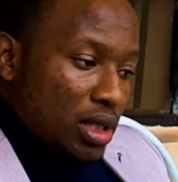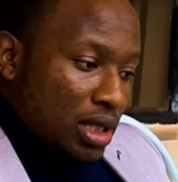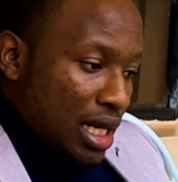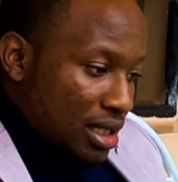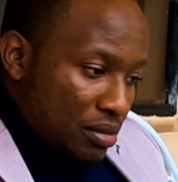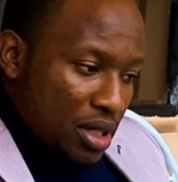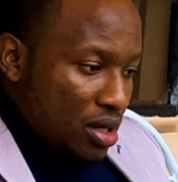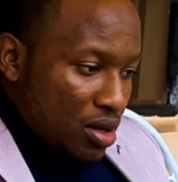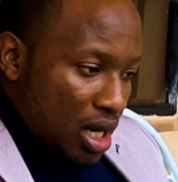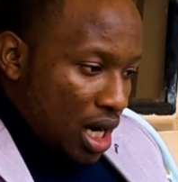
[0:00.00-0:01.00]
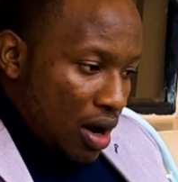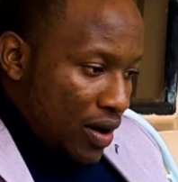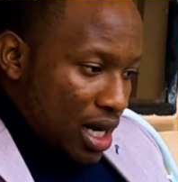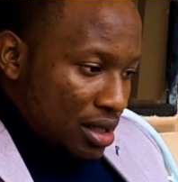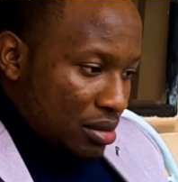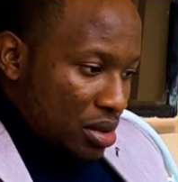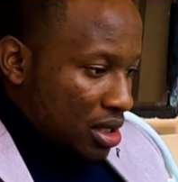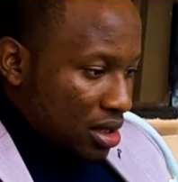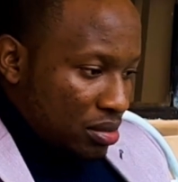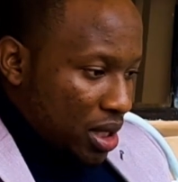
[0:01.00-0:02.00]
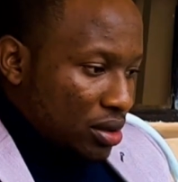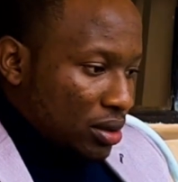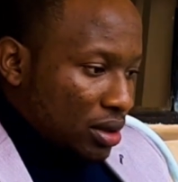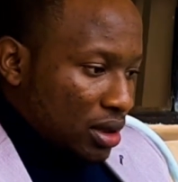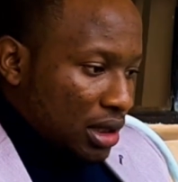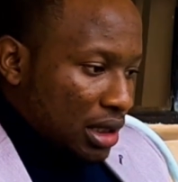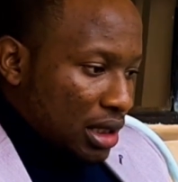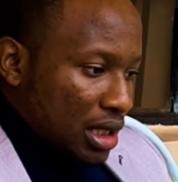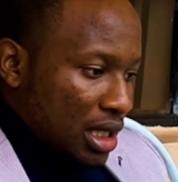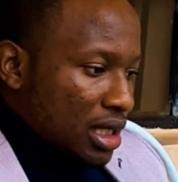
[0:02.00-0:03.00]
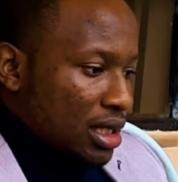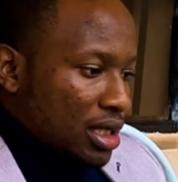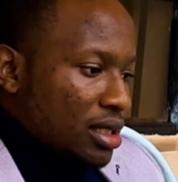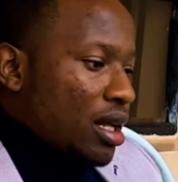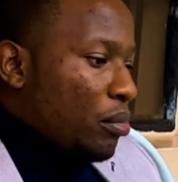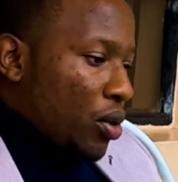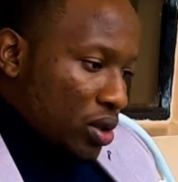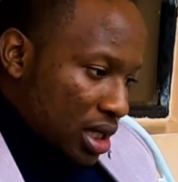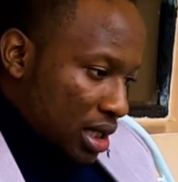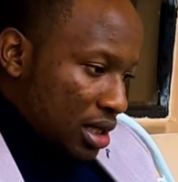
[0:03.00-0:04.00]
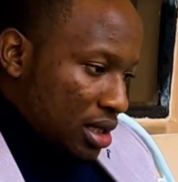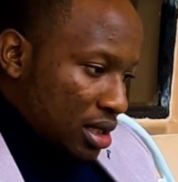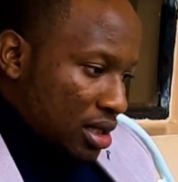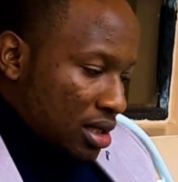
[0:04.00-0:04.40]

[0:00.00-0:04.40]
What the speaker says: doesn't mean you're a coward as a business person. It is just a process.